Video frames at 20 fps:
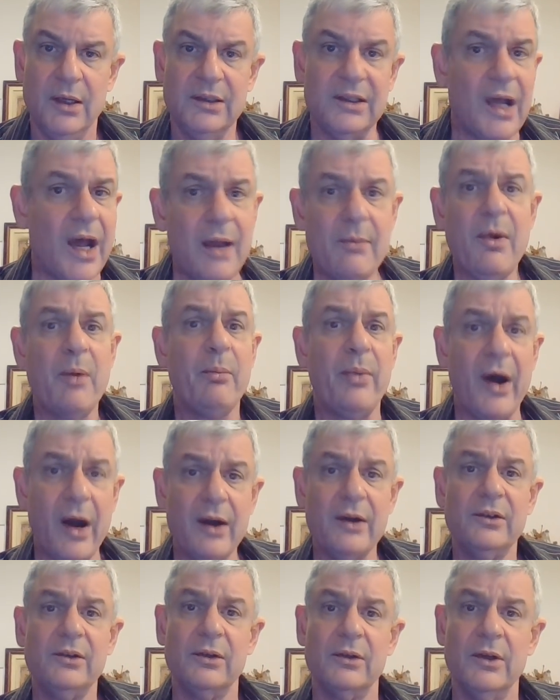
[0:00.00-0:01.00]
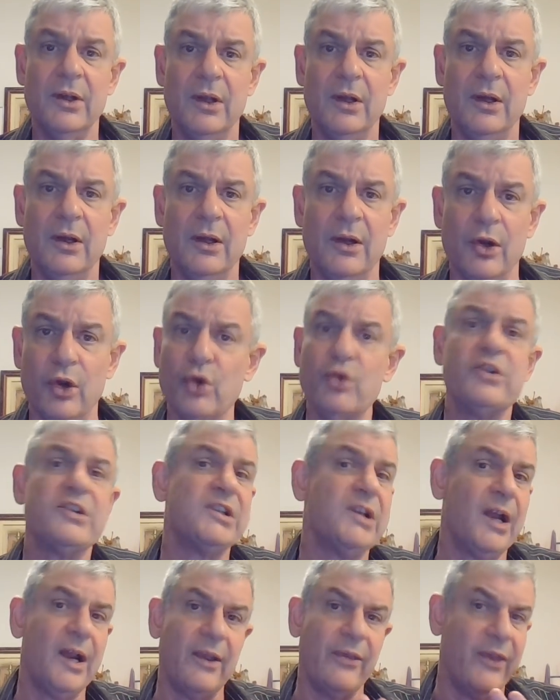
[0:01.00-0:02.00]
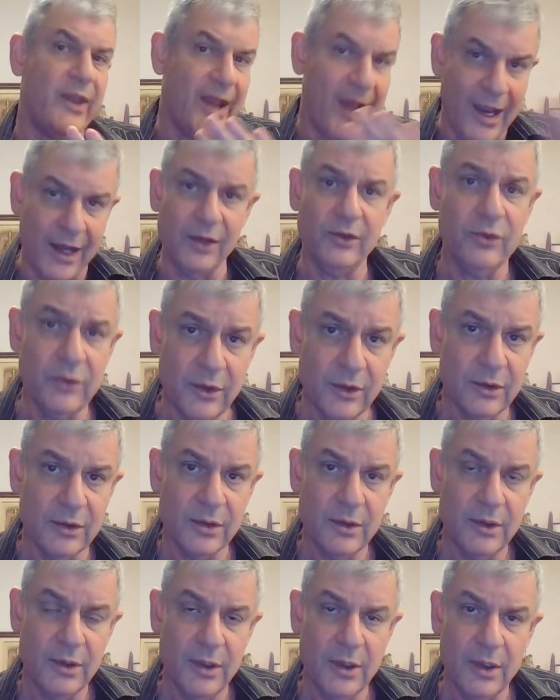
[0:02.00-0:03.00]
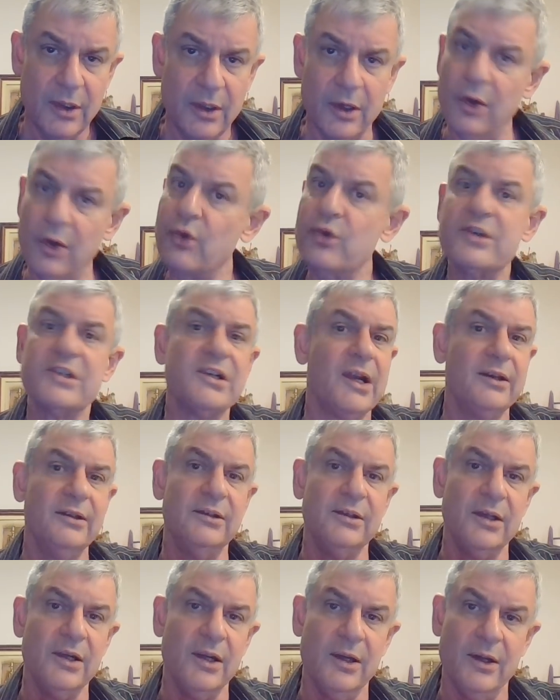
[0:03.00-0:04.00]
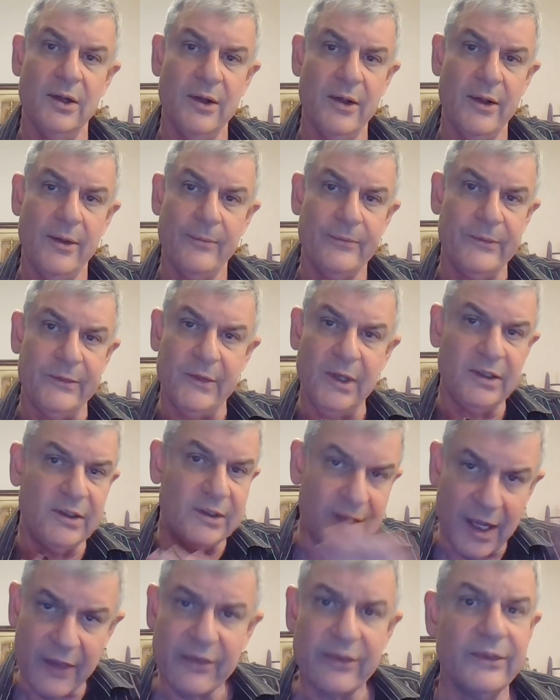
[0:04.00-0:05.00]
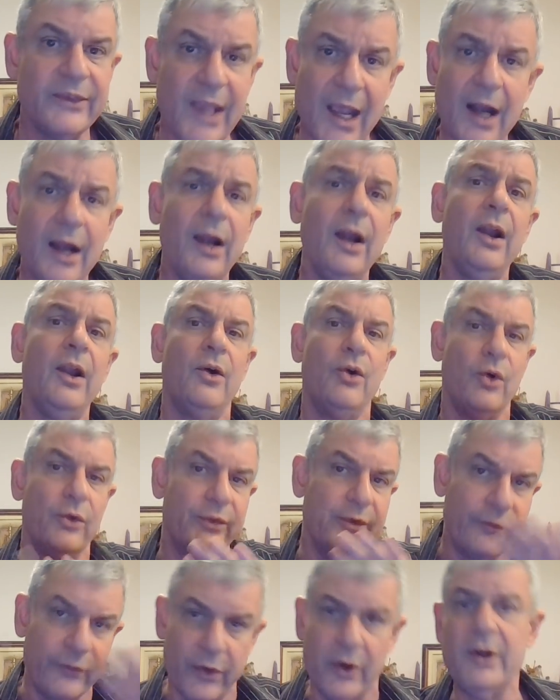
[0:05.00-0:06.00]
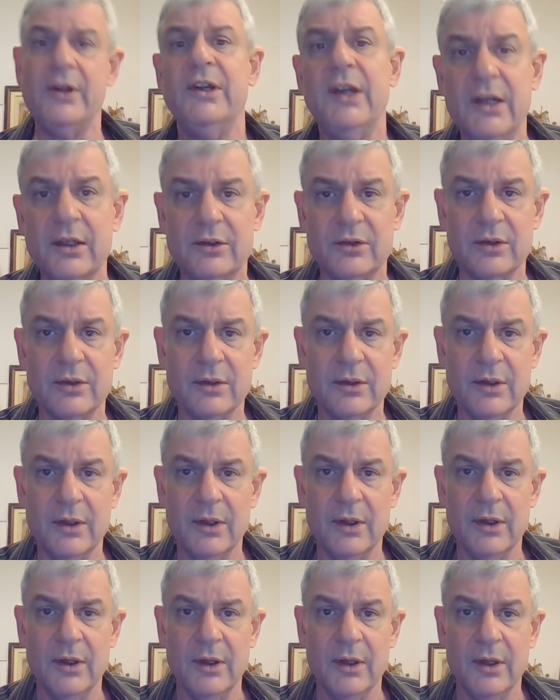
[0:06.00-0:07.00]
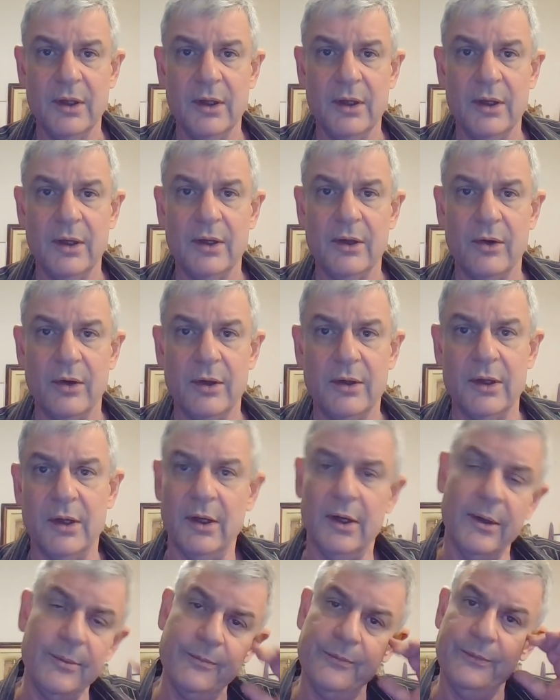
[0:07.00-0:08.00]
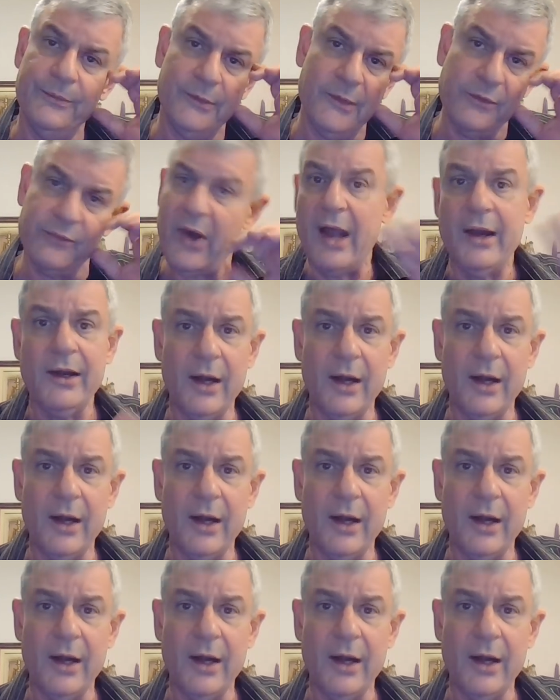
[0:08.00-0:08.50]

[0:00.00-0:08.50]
Time apart looks like the end, looks like the death knell or the verdict, the